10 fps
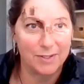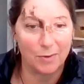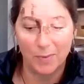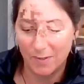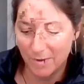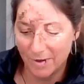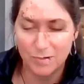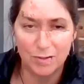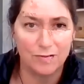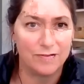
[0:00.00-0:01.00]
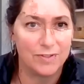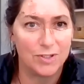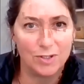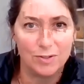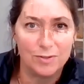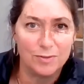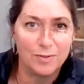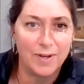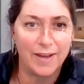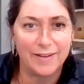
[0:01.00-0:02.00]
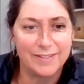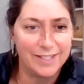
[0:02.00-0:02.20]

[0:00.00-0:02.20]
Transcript: So we will move to uh,